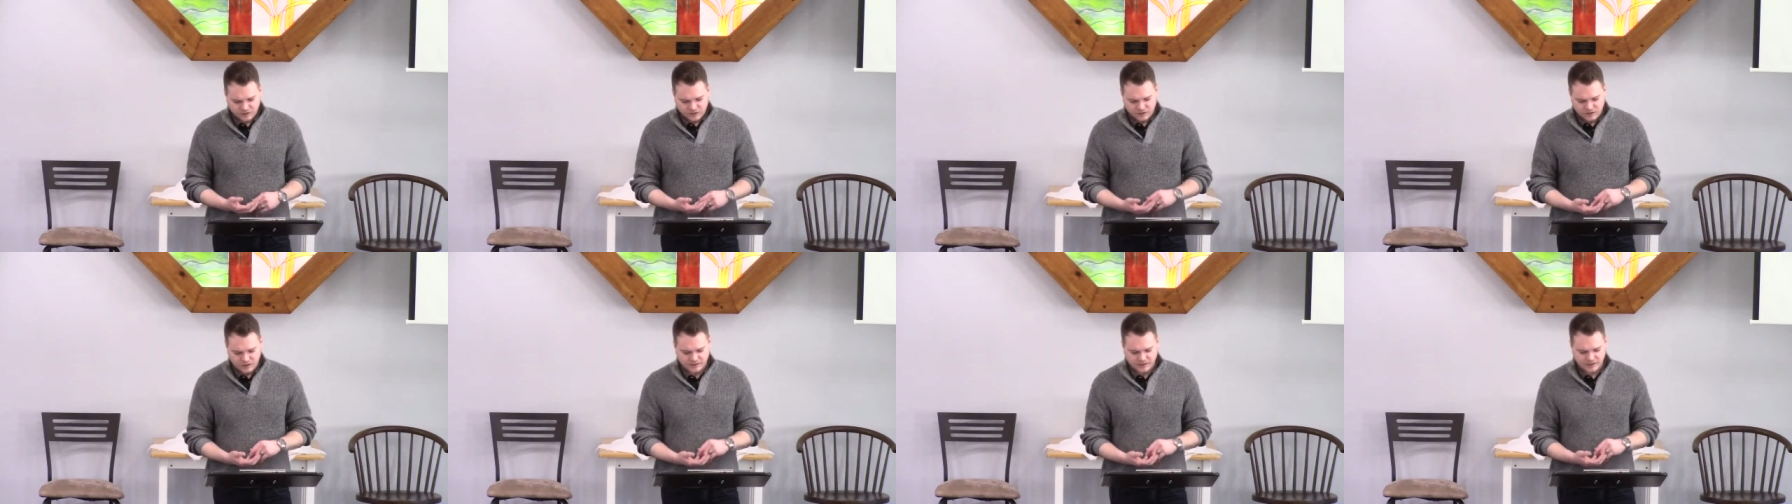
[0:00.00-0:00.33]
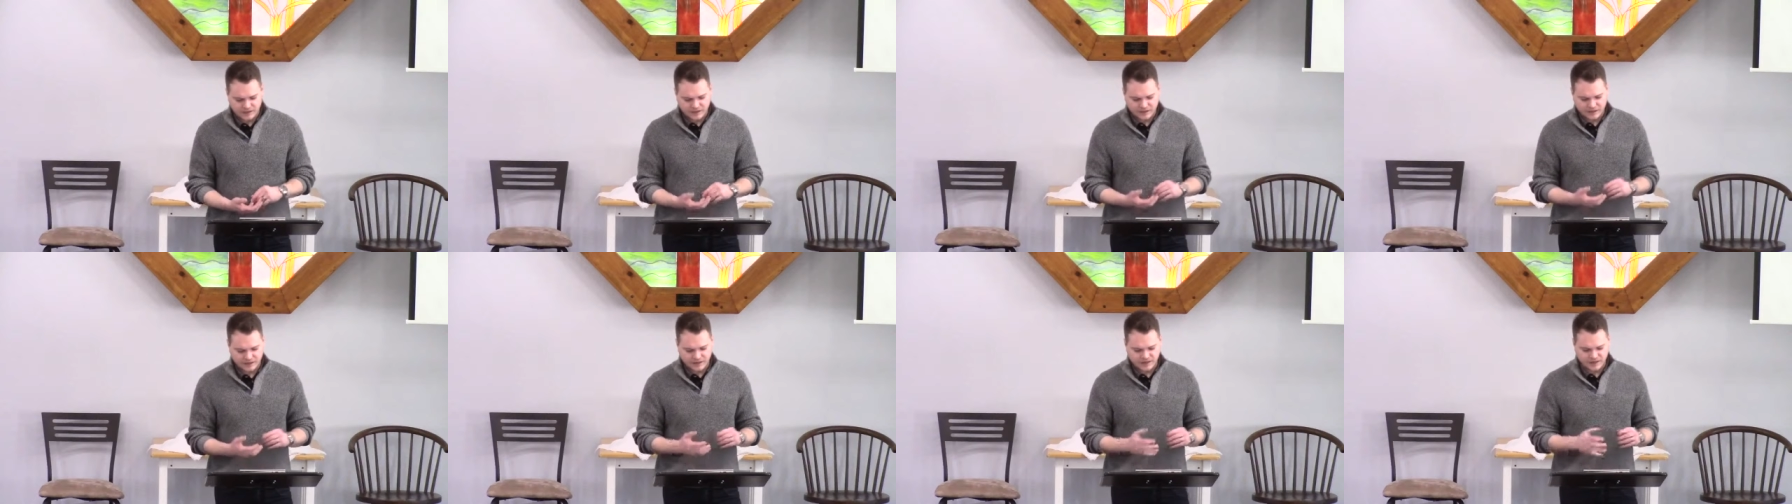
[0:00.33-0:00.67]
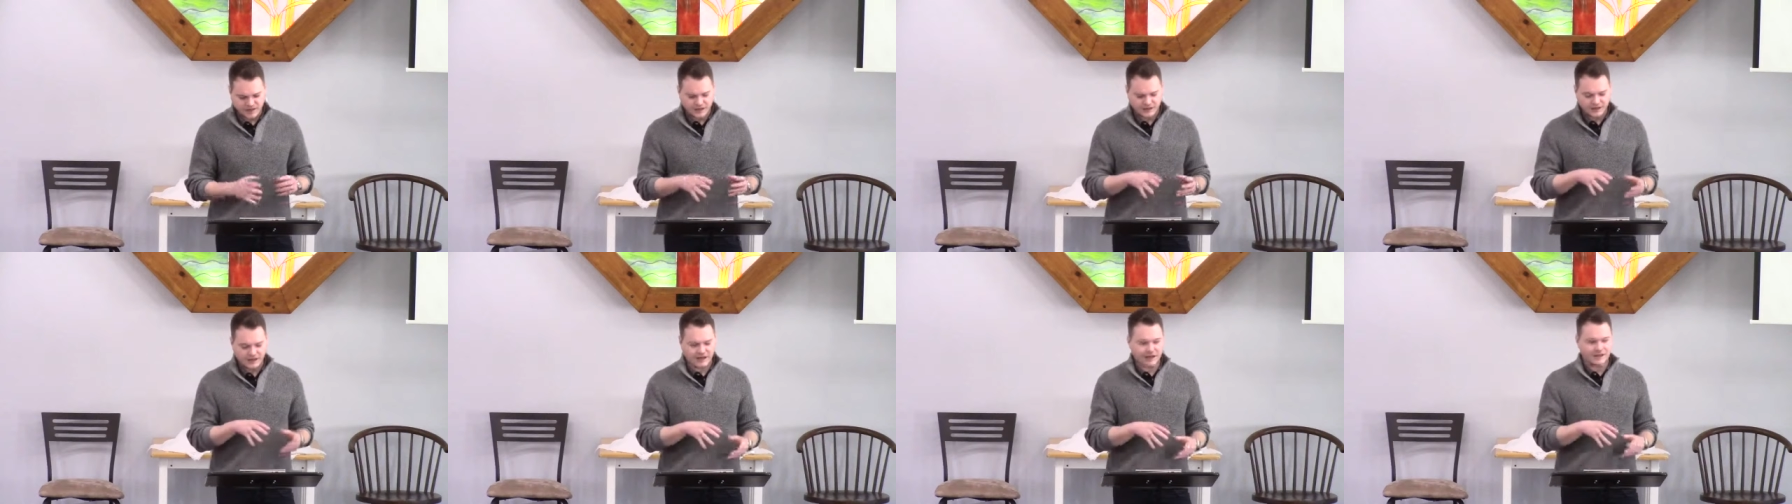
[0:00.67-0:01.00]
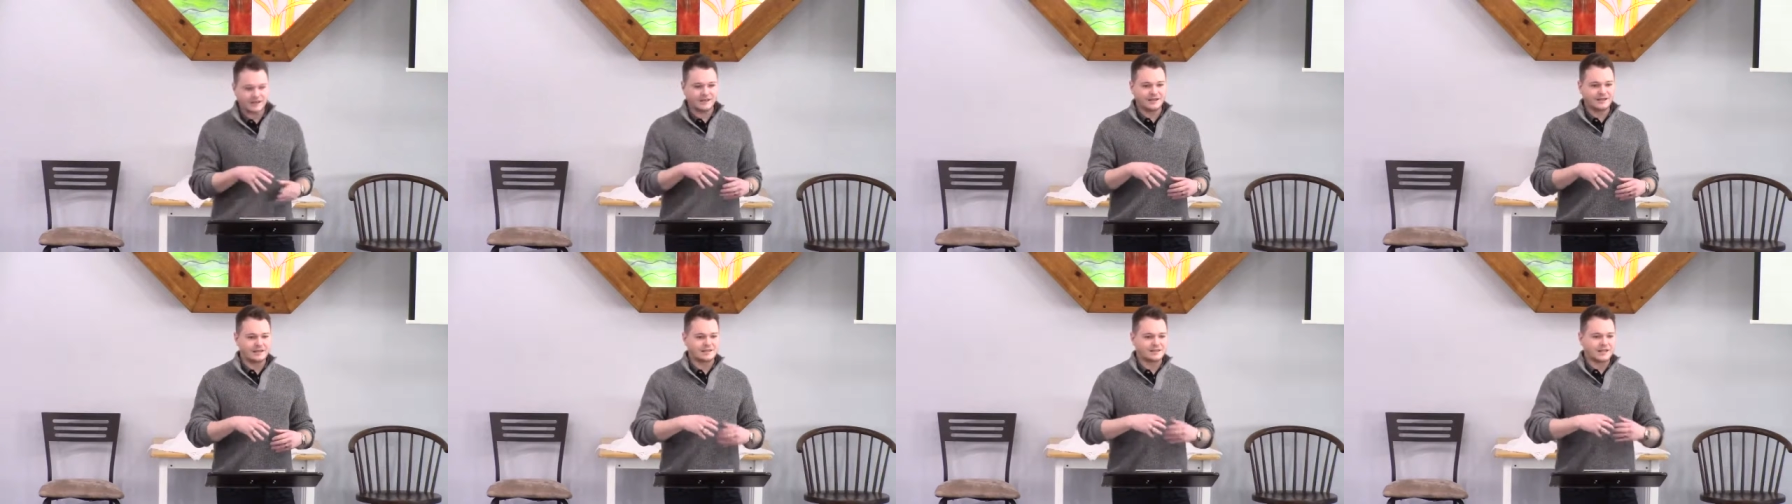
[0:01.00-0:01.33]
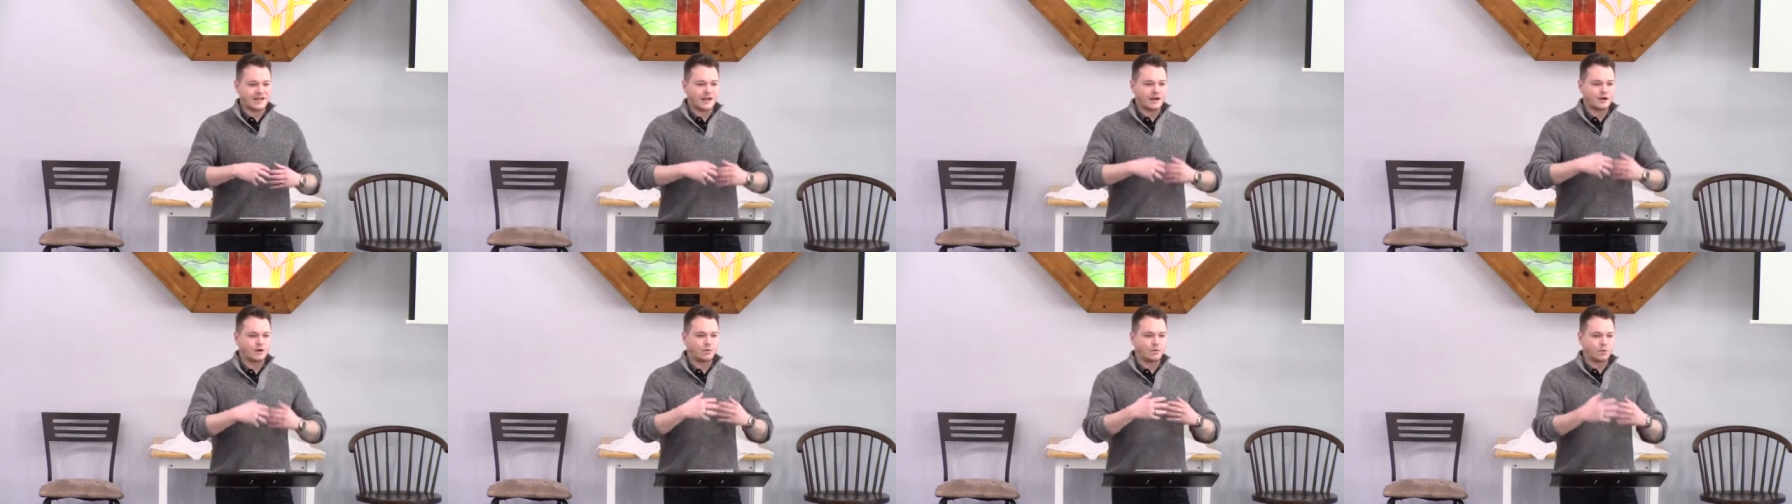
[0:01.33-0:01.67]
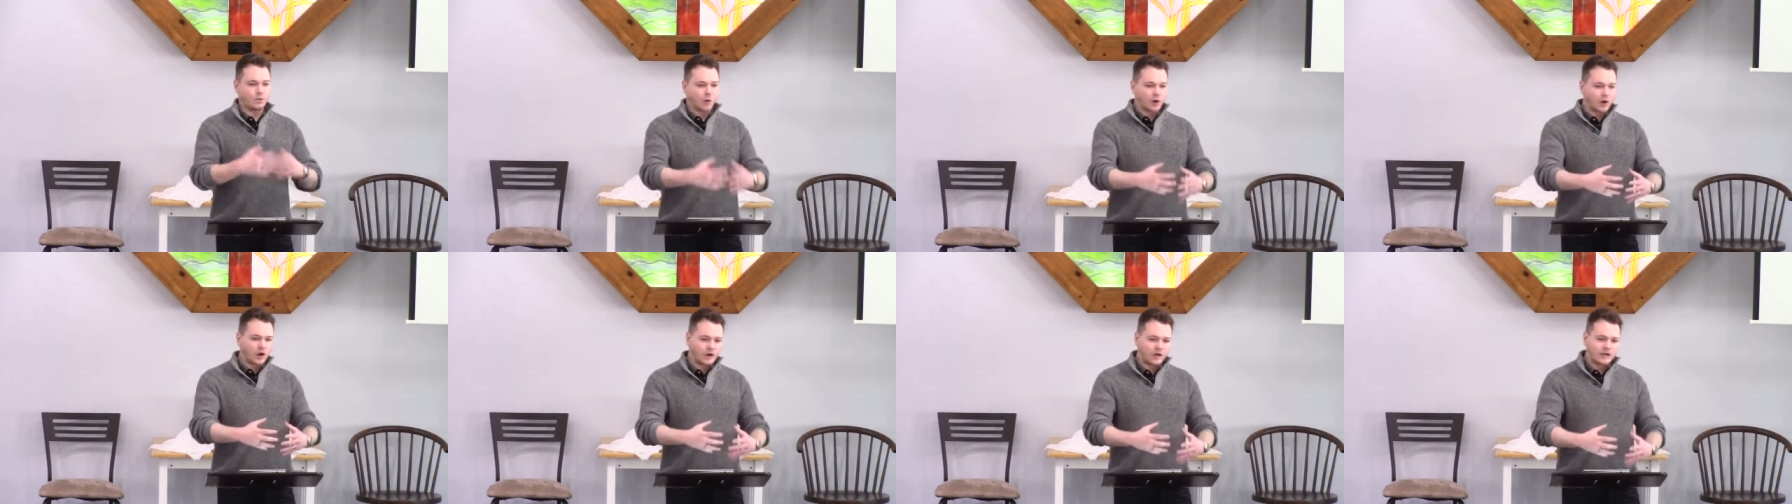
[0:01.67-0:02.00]
The second is that God is at
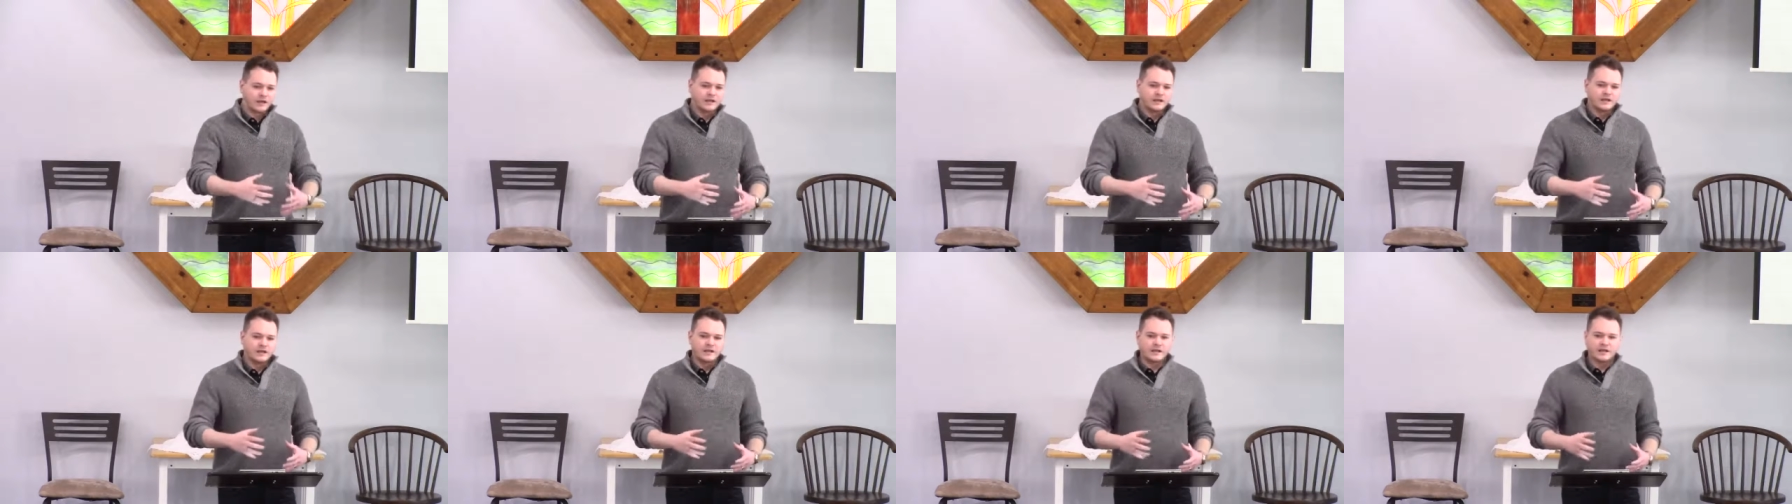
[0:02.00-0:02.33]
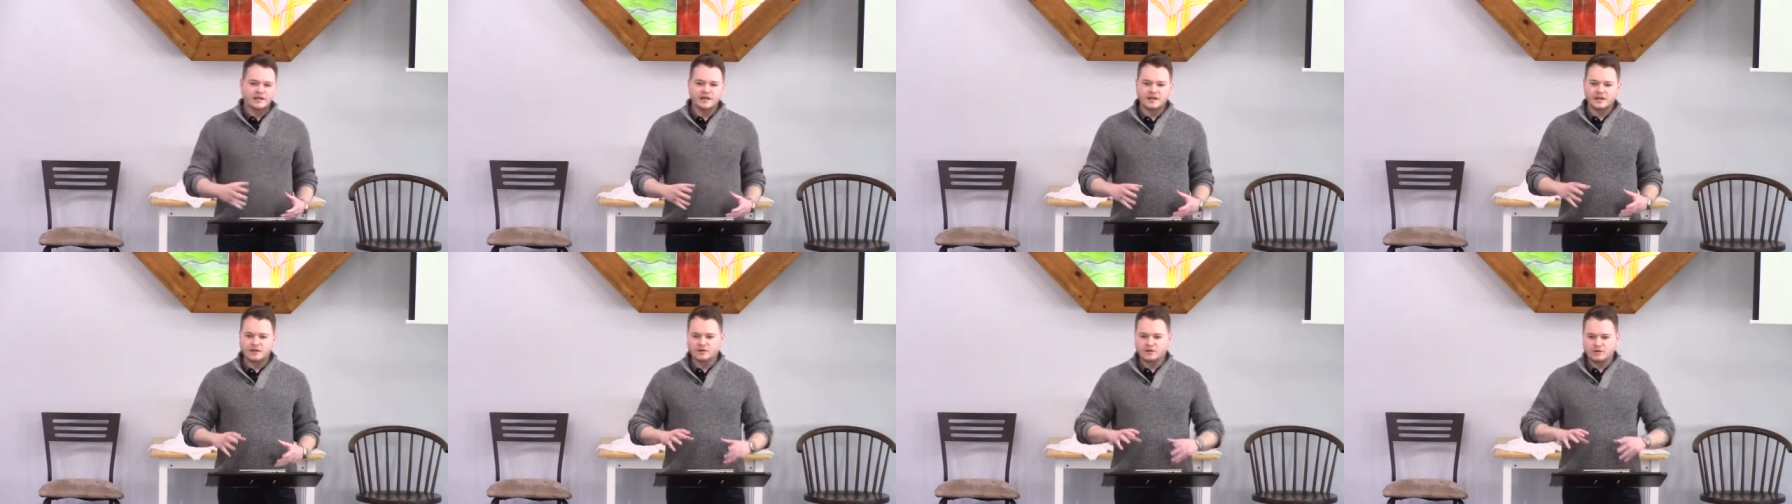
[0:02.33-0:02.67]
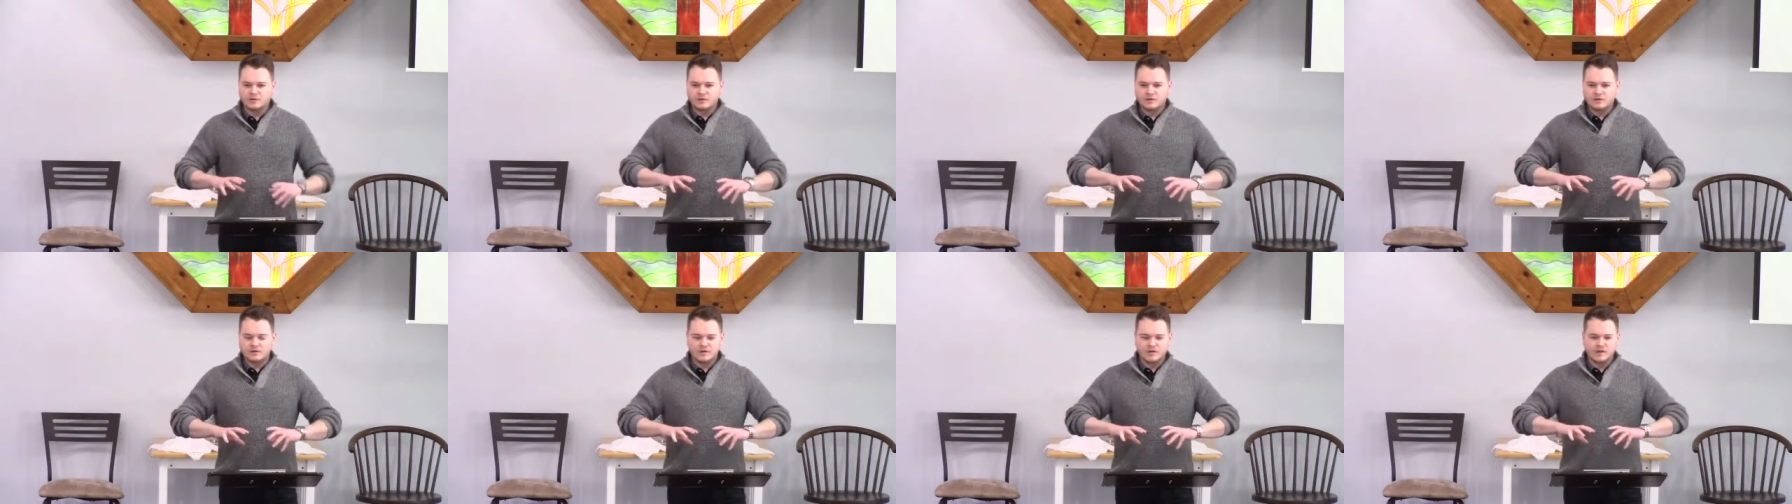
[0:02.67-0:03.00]
work in,